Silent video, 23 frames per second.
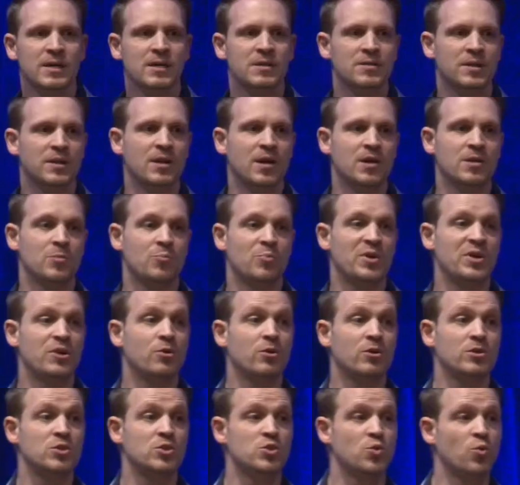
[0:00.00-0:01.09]
that are the
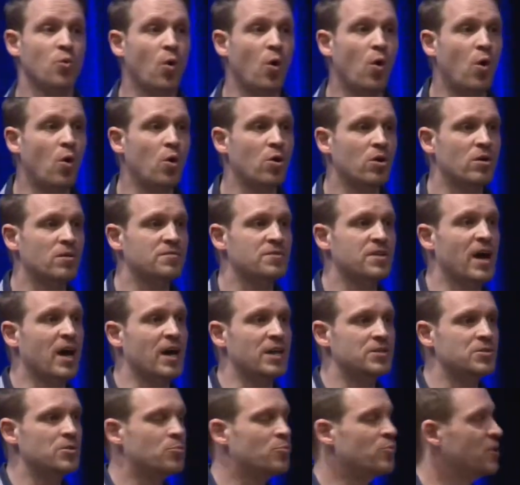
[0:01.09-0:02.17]
precursors to all of the
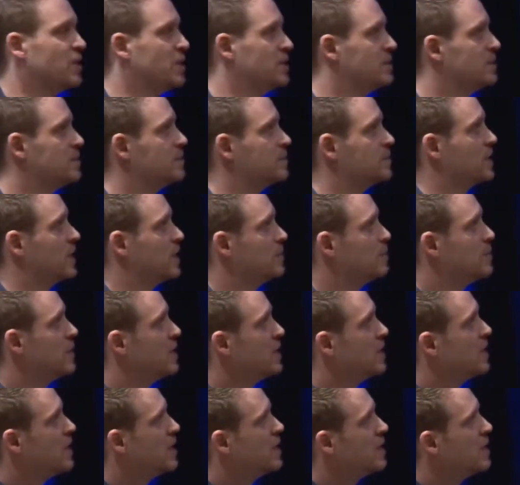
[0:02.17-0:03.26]
isoprenes.
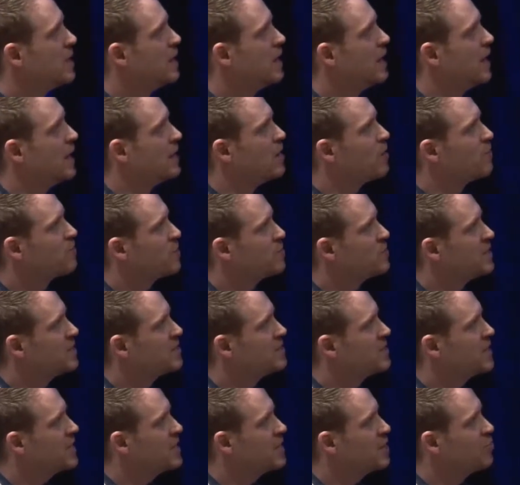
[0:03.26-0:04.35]
And now from this
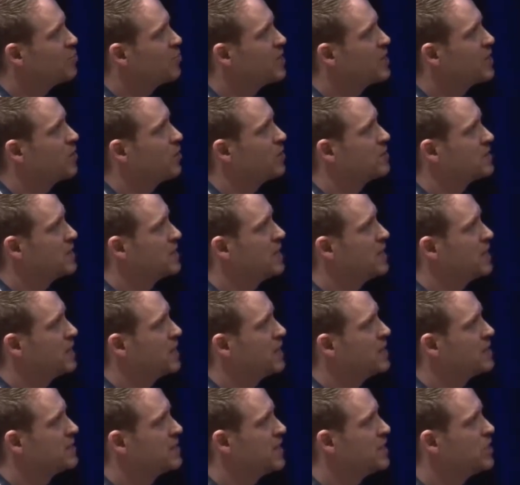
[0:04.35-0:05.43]
single precursor here, there are
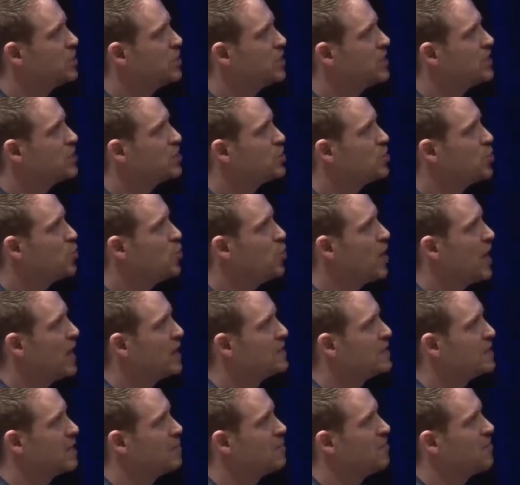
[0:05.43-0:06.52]
essentially two
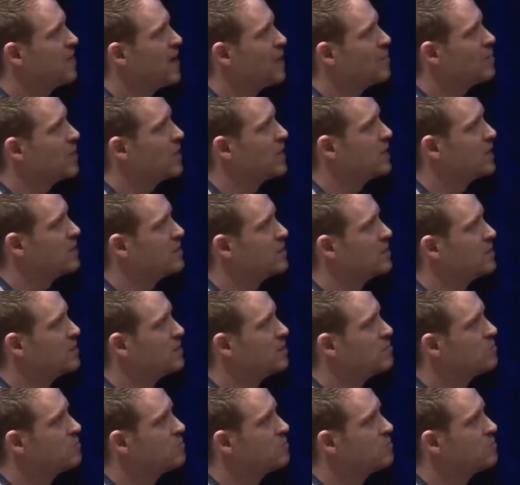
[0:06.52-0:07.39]
enzyme families,